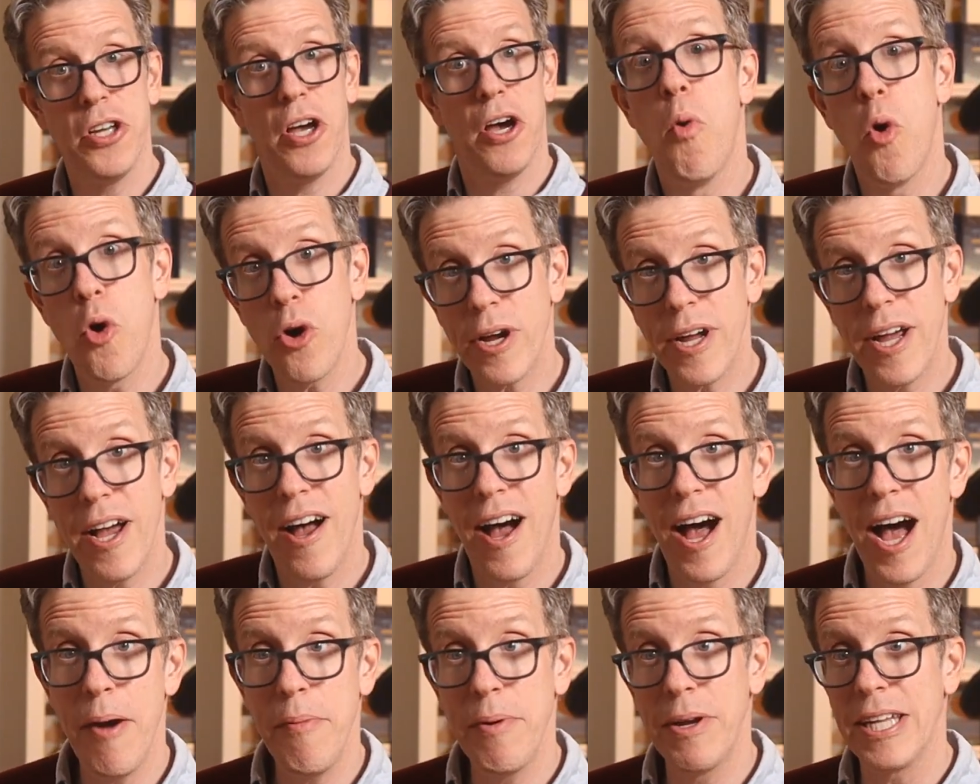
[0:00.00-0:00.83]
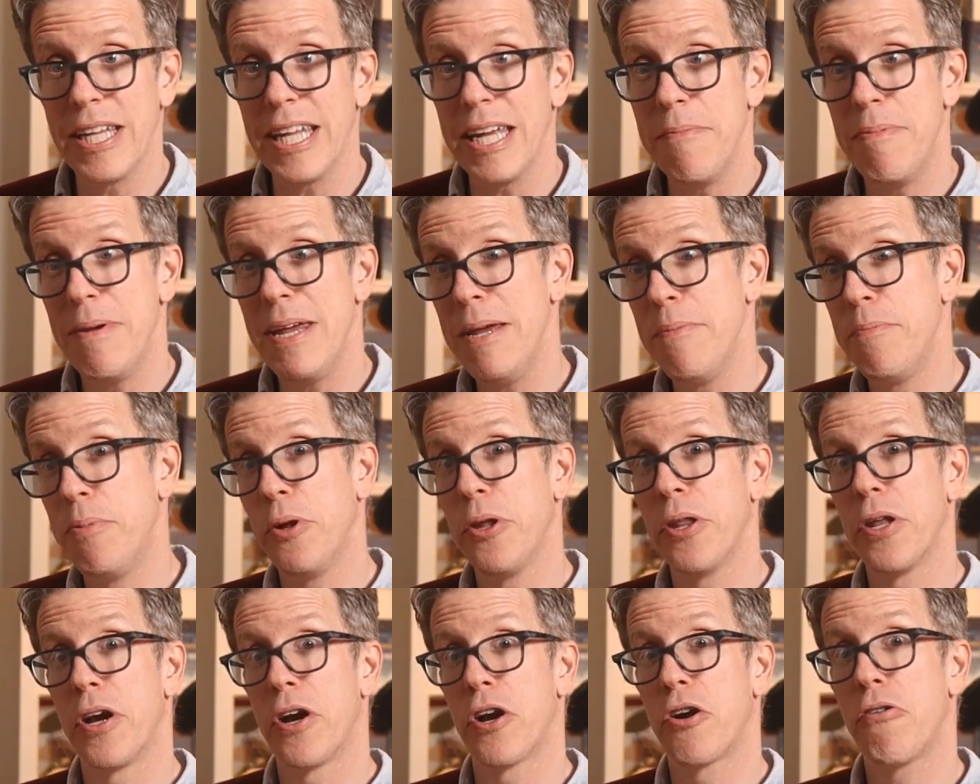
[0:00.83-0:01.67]
More commonly,
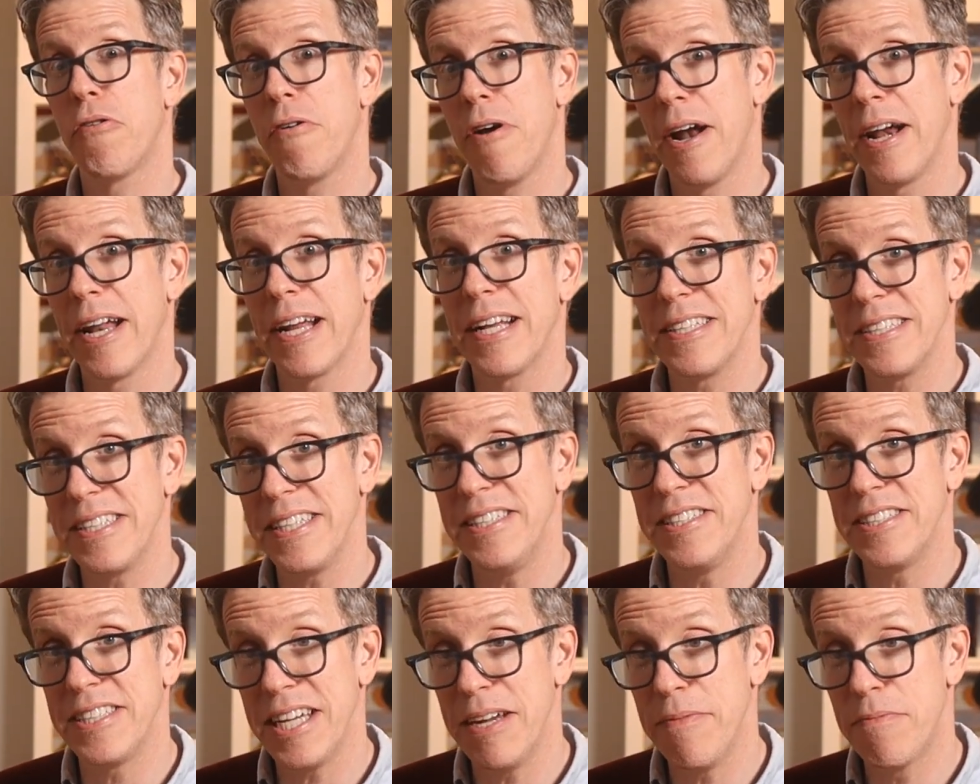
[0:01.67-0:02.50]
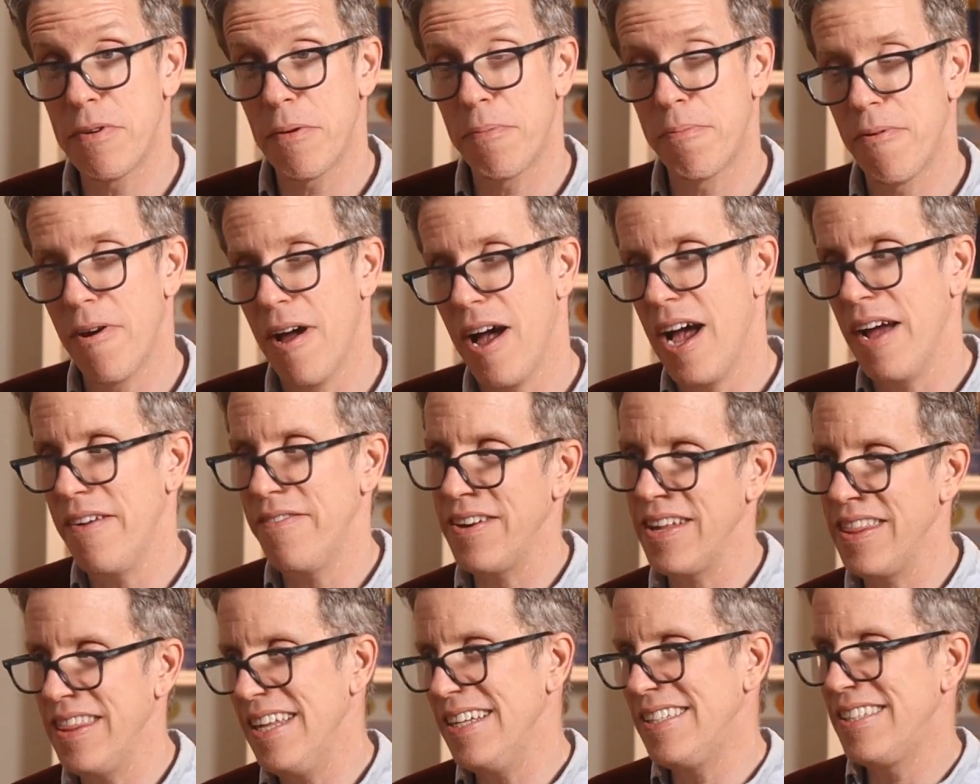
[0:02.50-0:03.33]
people that are chronically sleep
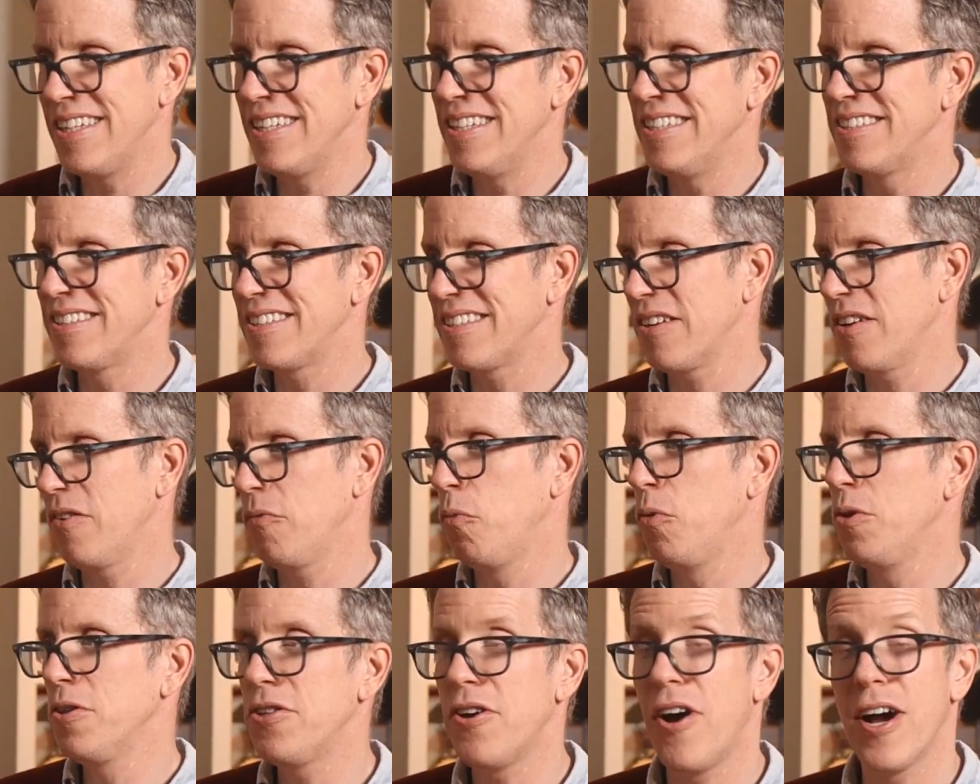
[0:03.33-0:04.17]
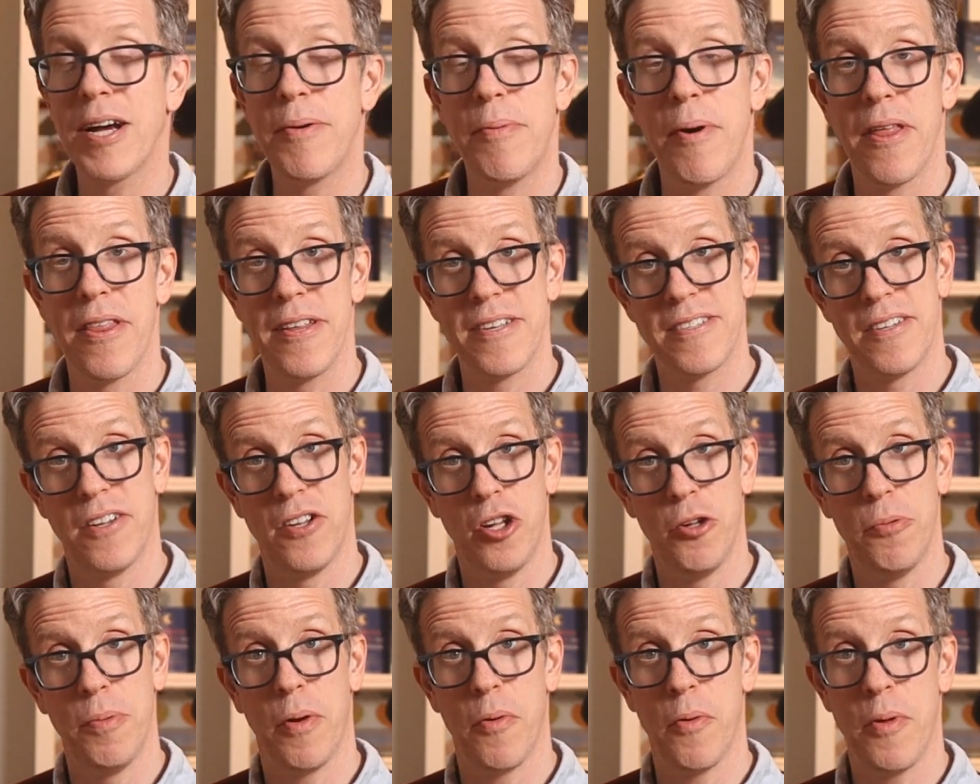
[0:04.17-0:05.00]
deprived, and this is, we'll talk about this in
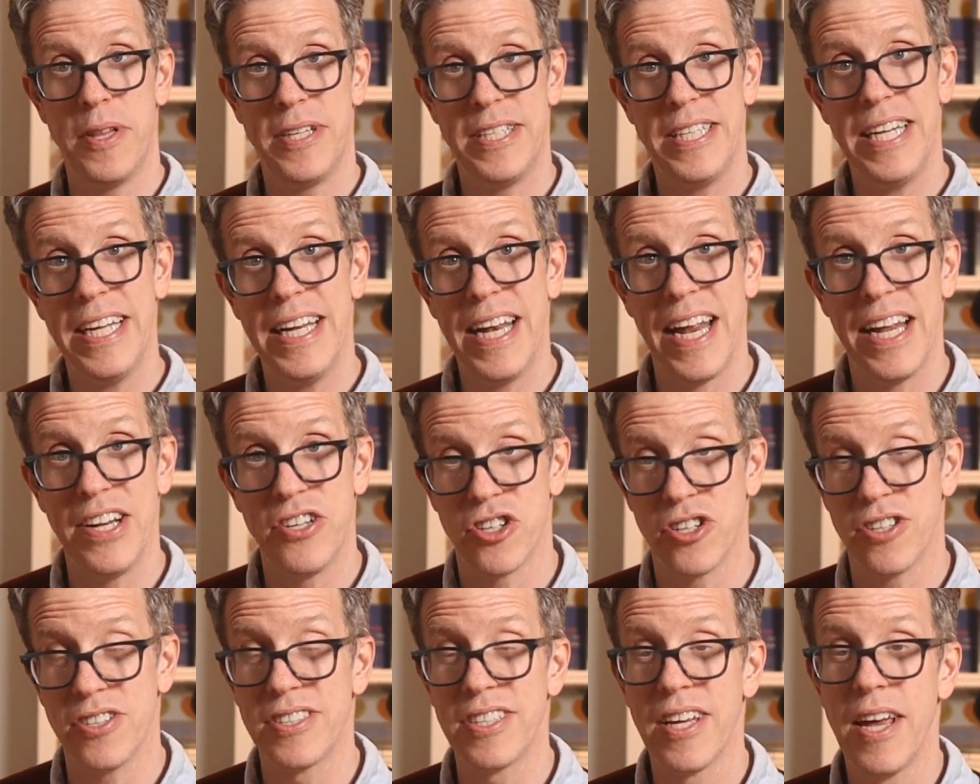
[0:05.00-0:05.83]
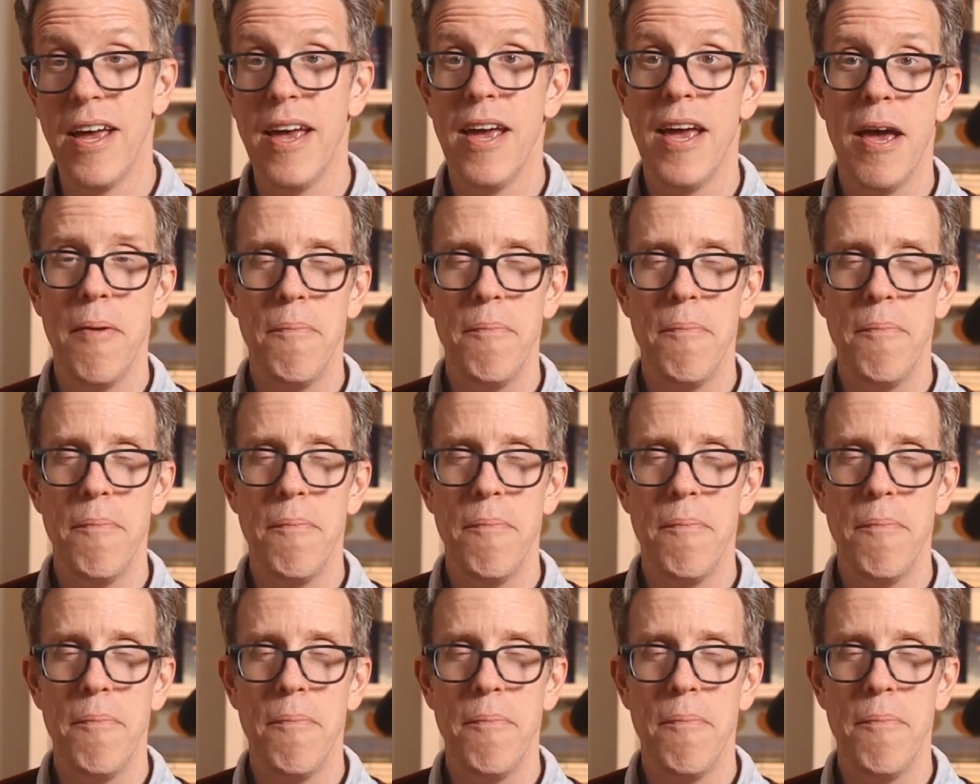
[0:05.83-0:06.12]
a little bit with teenagers,